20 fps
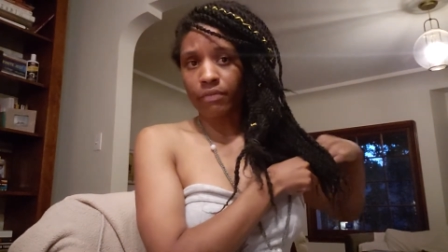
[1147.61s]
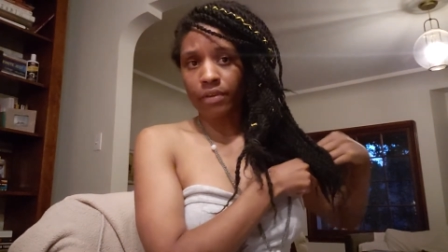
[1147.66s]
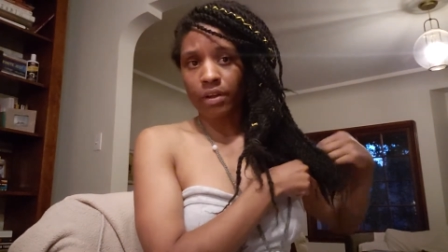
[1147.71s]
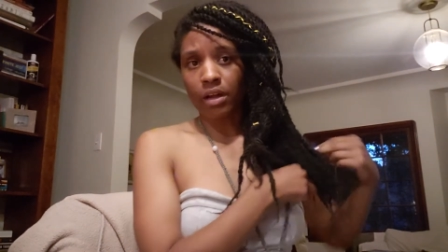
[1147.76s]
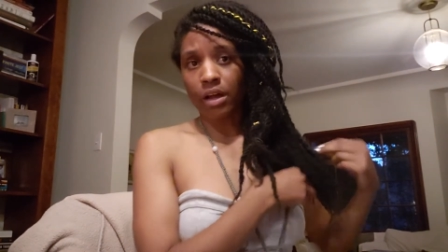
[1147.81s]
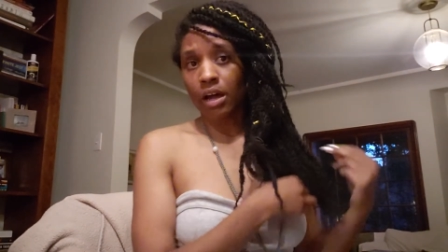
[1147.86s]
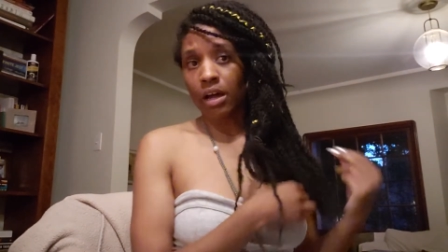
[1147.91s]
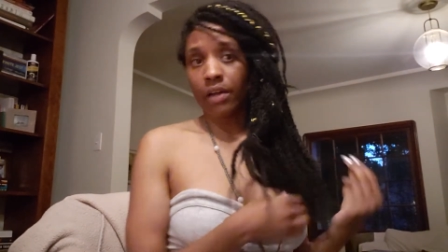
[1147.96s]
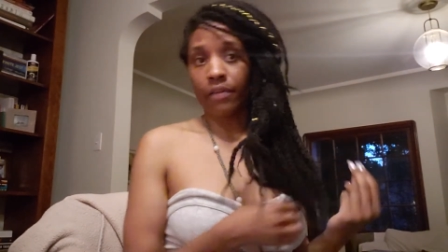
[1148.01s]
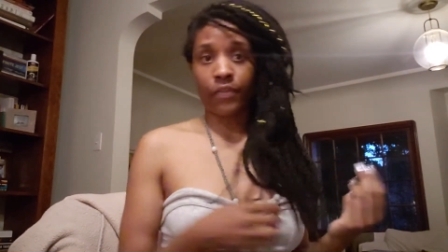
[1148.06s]

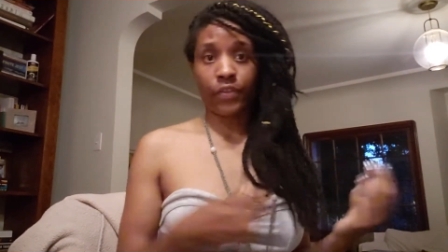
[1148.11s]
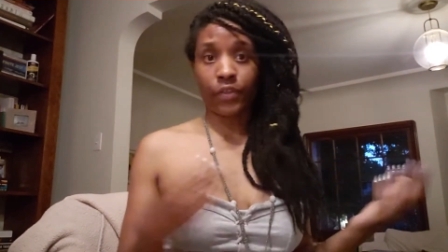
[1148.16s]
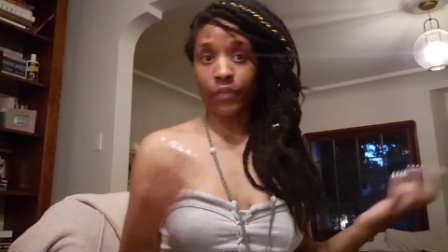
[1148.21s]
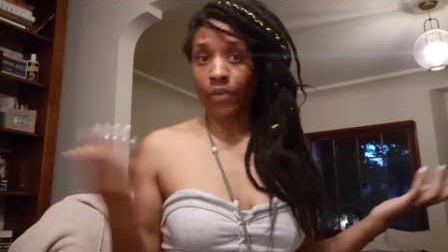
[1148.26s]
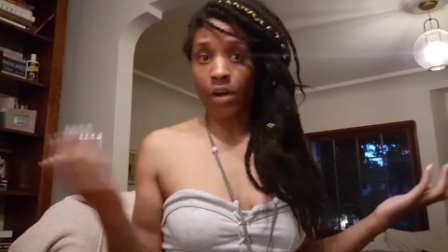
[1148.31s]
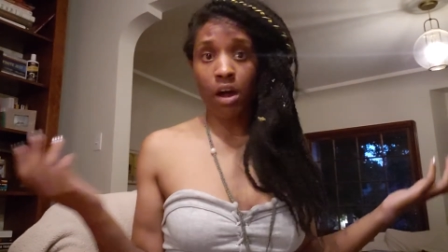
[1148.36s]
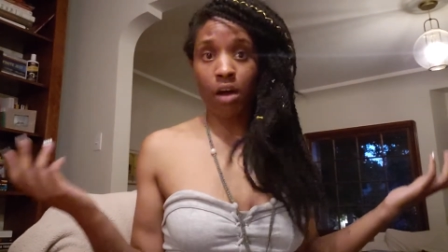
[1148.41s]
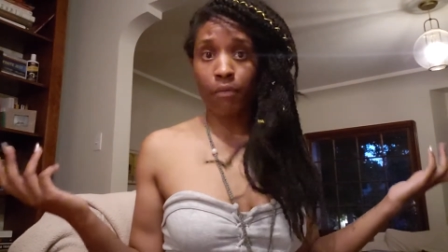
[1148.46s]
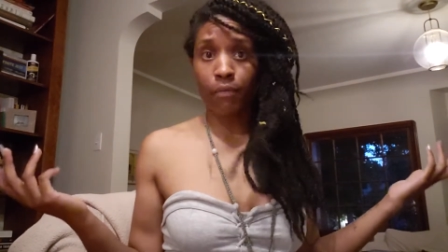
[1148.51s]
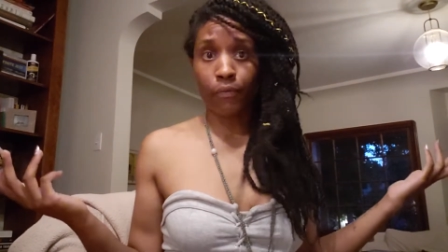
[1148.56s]

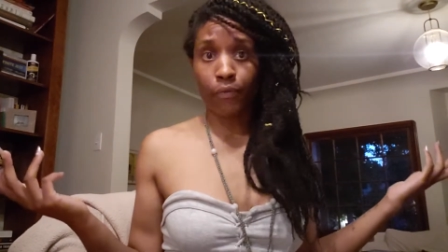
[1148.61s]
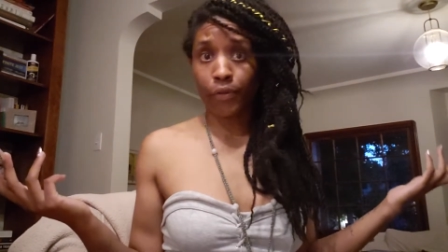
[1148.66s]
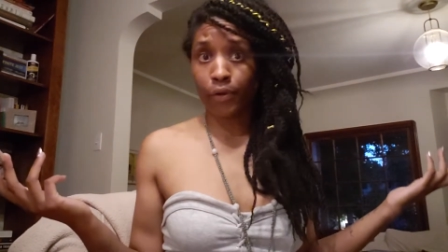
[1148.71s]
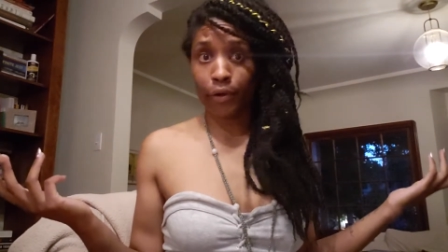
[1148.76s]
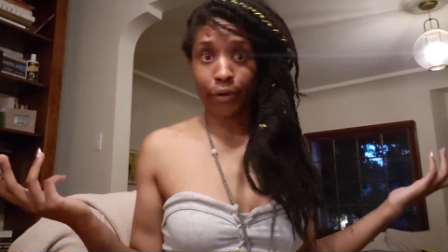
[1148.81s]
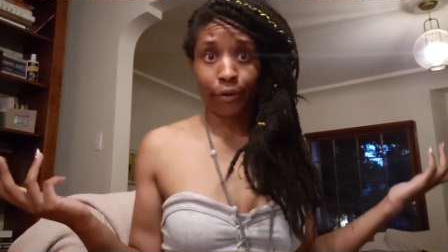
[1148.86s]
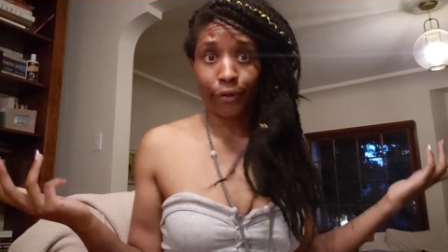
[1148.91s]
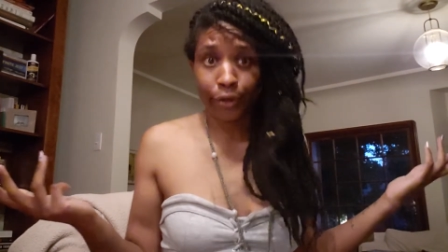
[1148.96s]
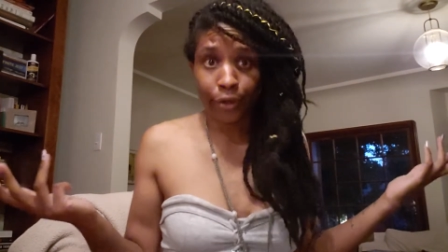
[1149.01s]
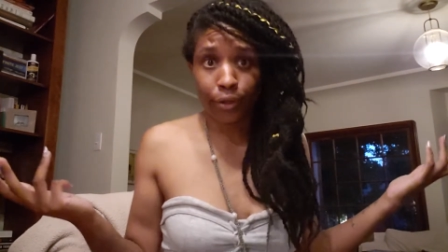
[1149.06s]
of
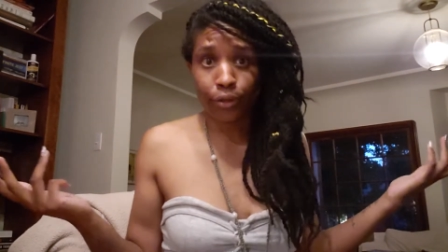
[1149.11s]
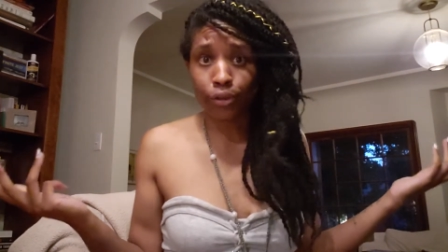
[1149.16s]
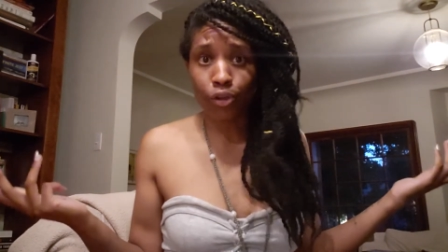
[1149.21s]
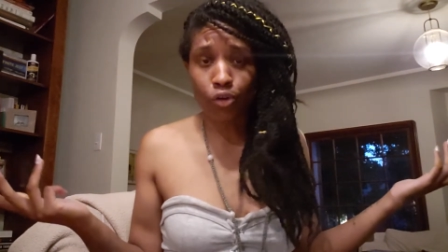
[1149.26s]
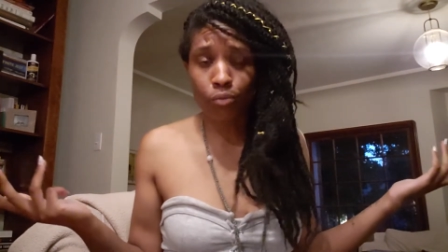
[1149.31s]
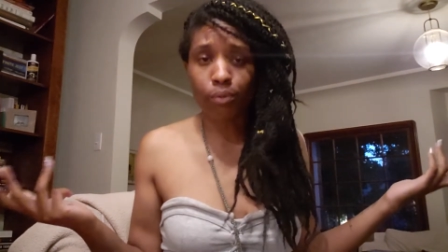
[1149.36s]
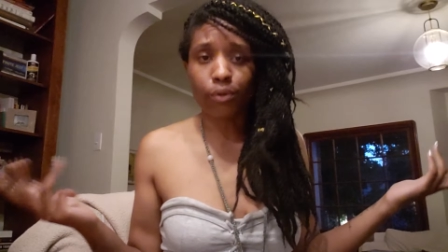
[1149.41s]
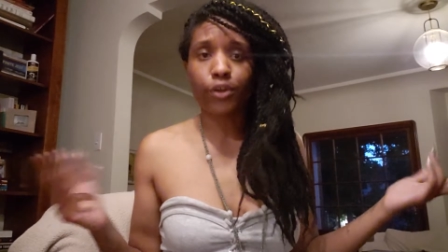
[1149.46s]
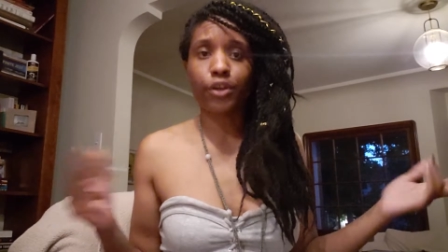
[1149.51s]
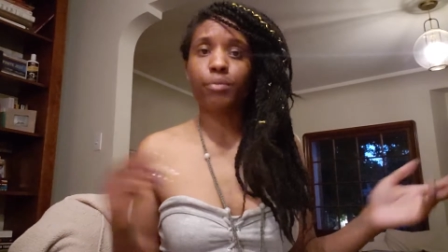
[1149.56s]
the
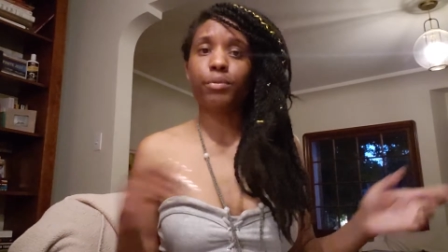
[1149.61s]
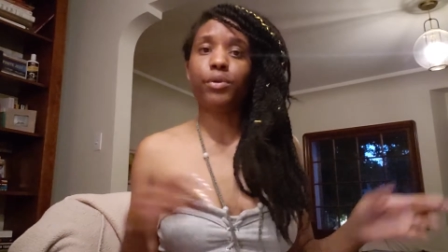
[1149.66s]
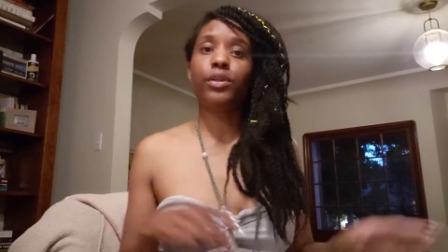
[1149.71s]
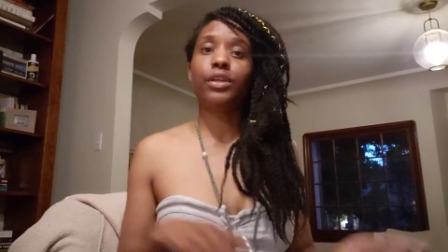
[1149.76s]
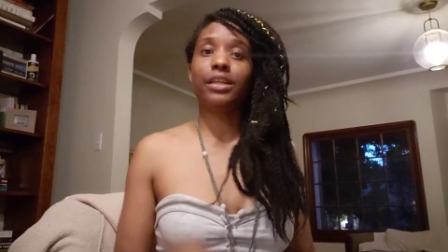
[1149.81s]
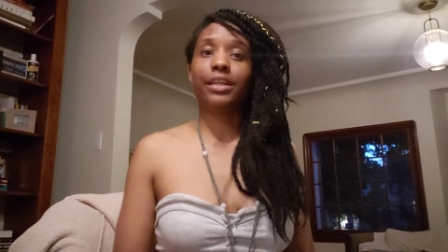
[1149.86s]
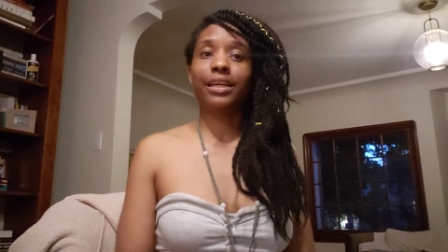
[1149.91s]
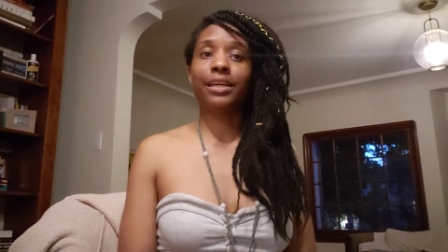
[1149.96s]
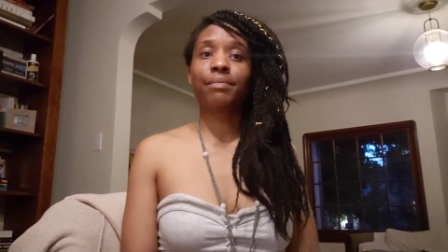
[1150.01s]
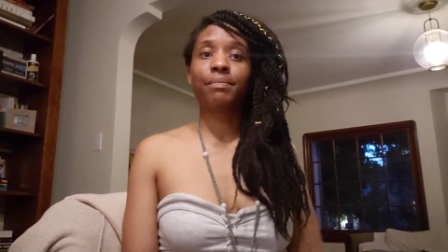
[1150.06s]
global
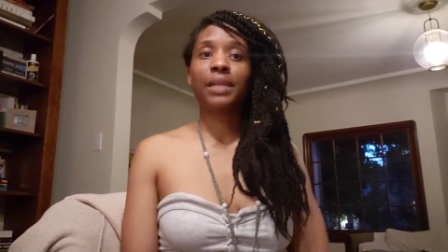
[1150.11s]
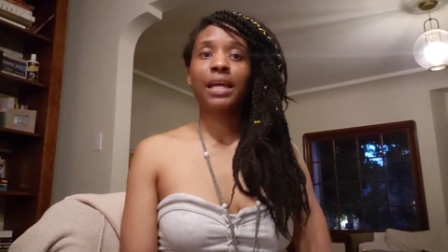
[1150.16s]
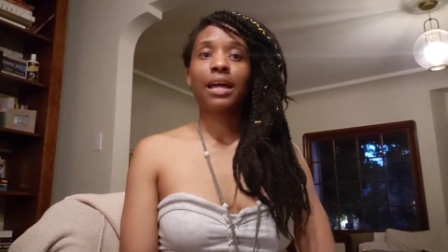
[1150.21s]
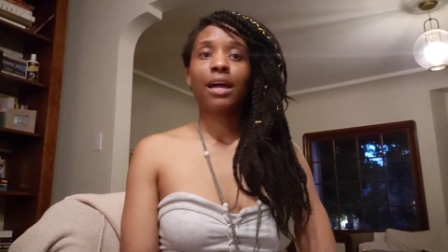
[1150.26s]
community.